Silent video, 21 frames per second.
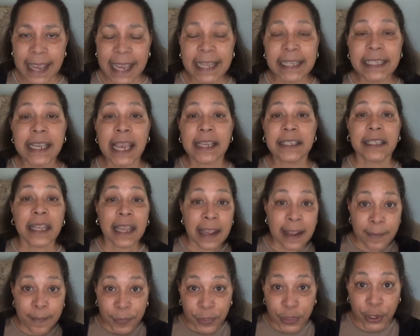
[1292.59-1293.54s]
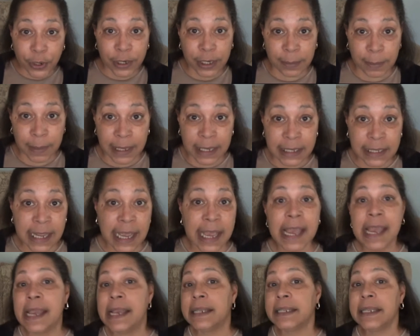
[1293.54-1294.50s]
It takes him 30 minutes.
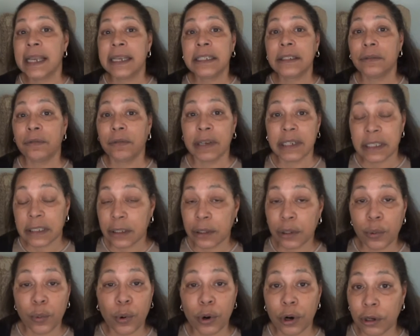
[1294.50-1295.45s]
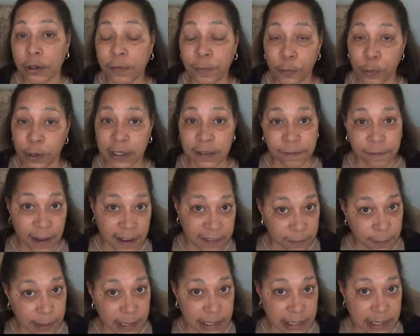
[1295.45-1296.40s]
It takes the rest of the world
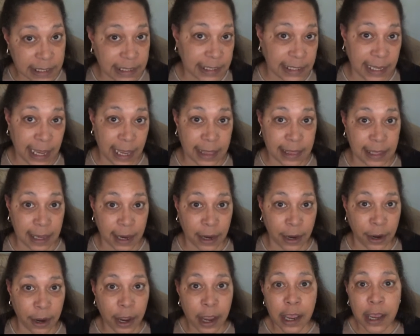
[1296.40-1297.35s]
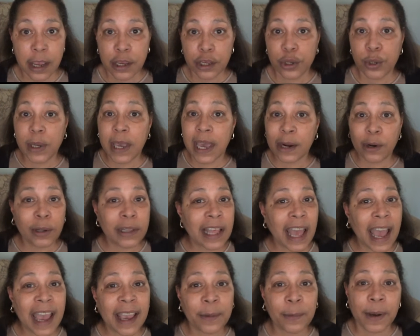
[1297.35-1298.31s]
45 minutes to get there. You get on
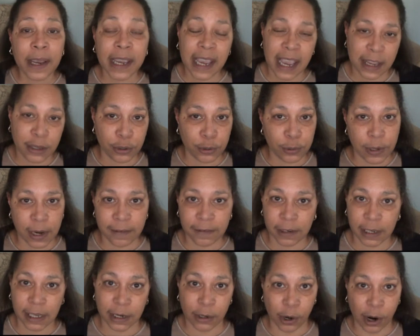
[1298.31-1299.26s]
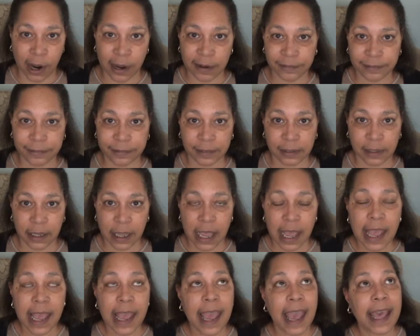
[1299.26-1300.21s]
the highway and you never get off.
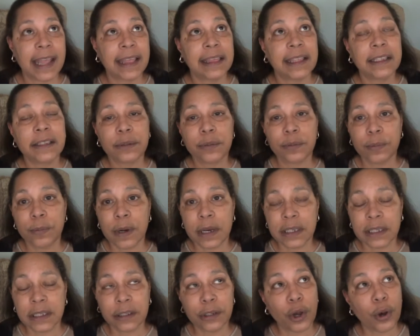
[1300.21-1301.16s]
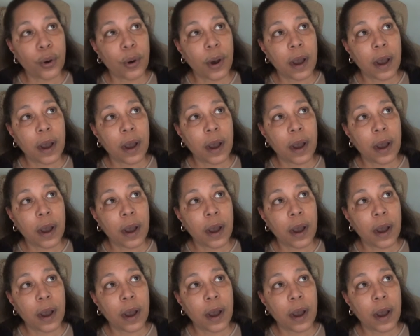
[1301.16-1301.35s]
And this was